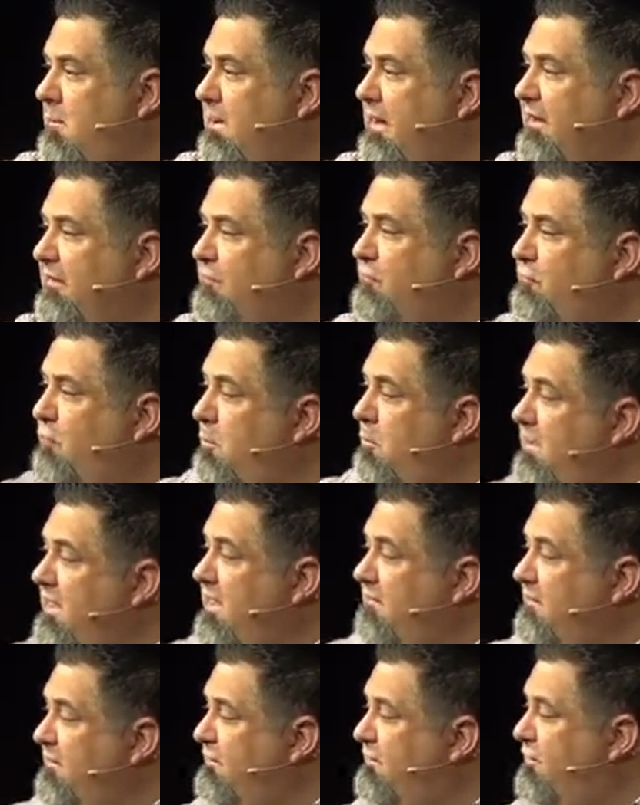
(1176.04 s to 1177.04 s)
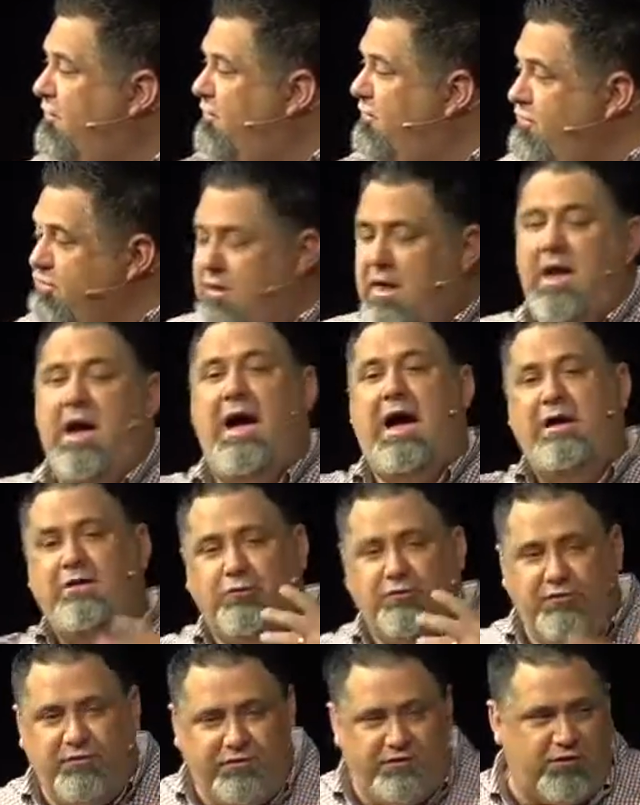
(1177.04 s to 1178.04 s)
Because so many of us, I
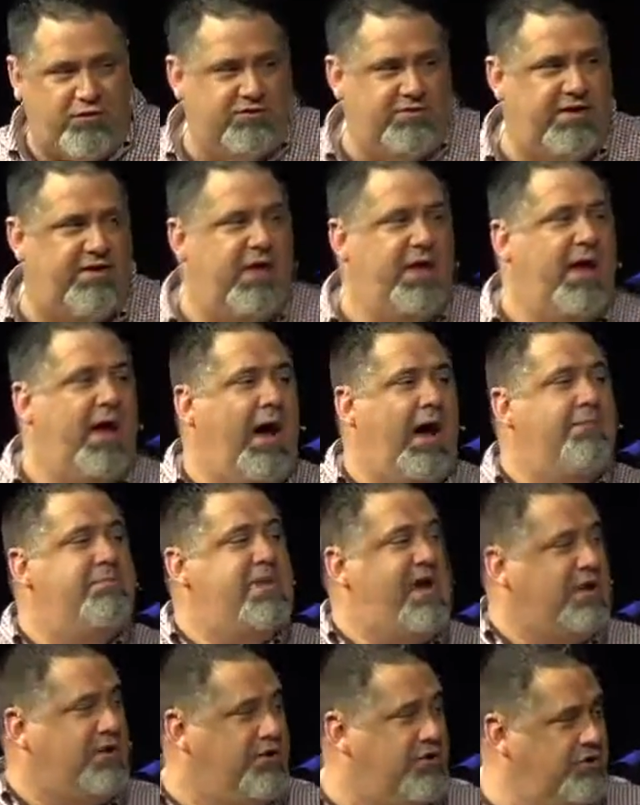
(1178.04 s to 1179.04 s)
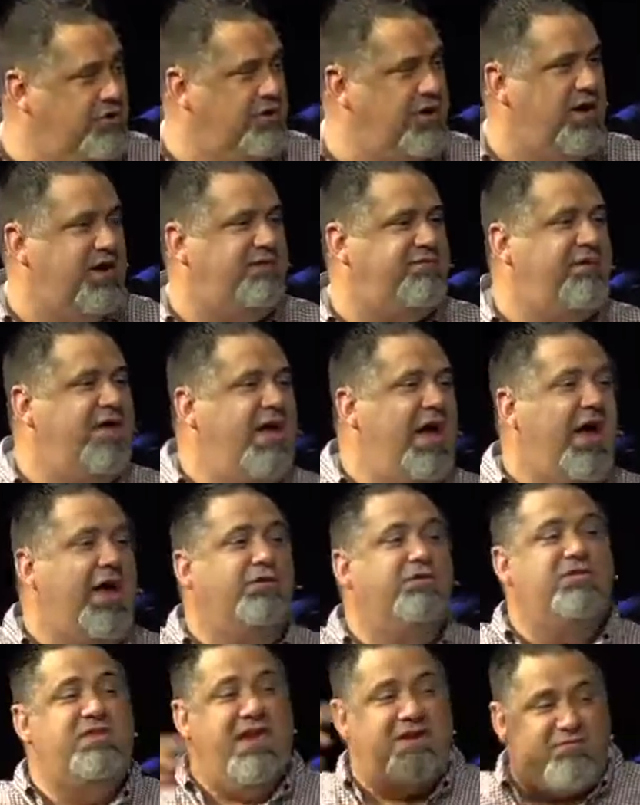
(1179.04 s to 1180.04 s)
don't deserve it. I'm not good enough.
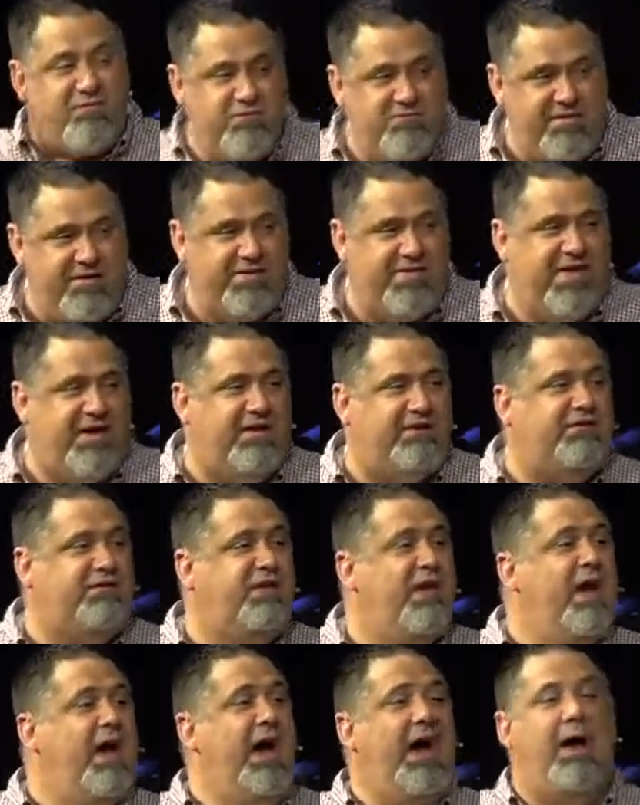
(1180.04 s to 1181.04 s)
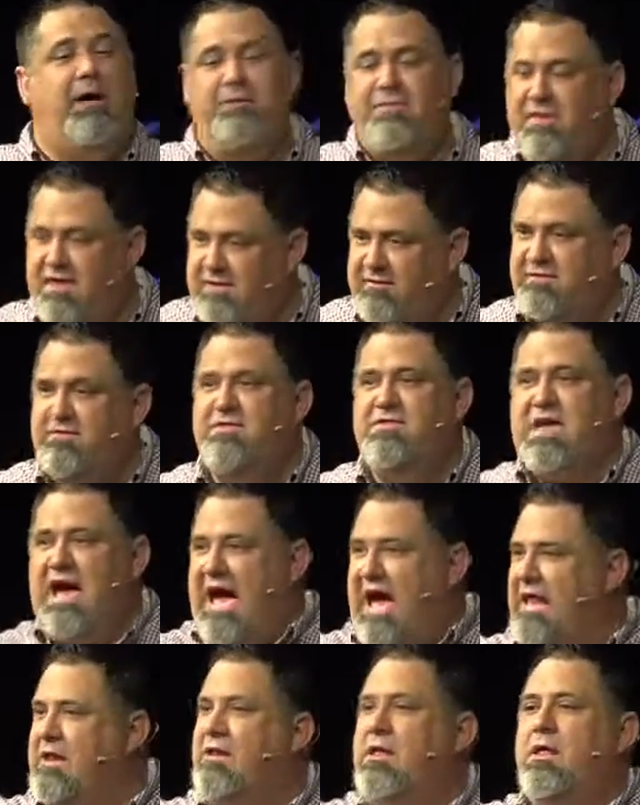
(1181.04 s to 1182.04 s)
I'll never be this, I'll uh, this,
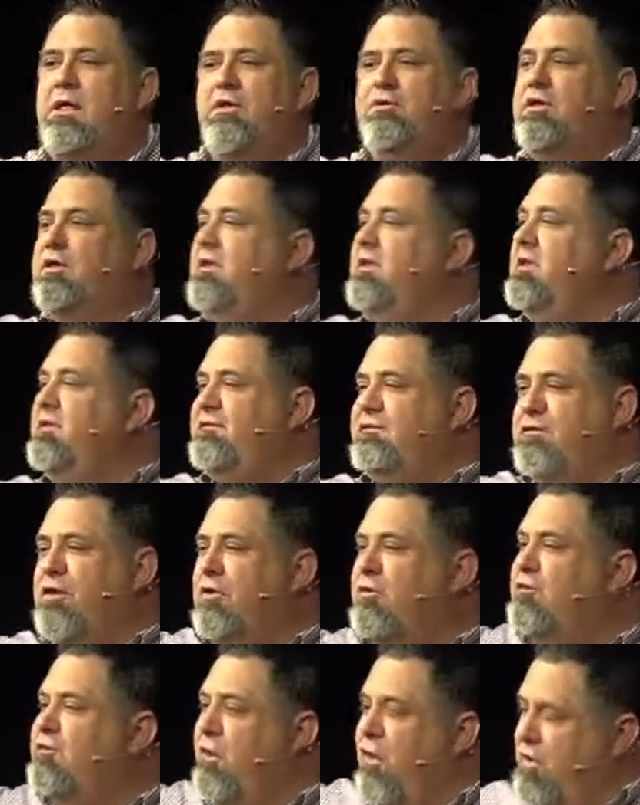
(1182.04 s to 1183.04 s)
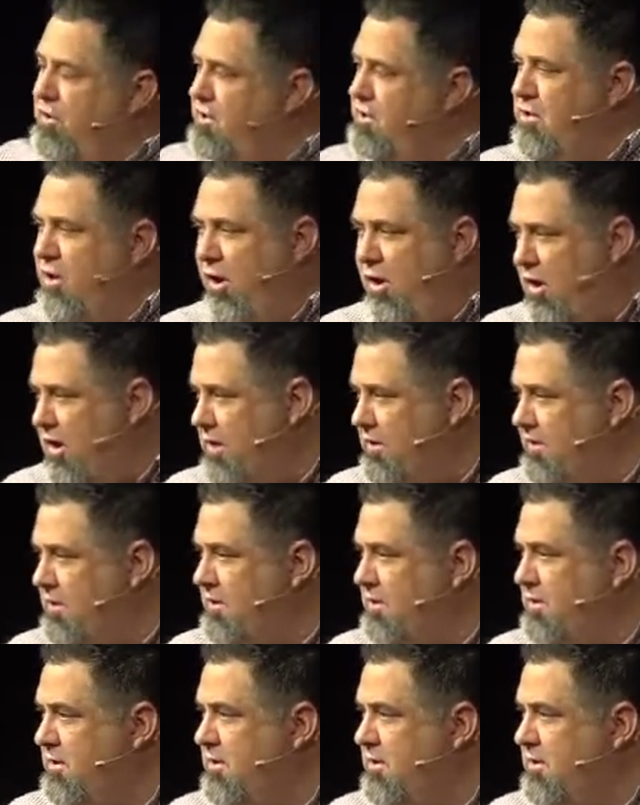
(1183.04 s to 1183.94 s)
that. The list goes on and on.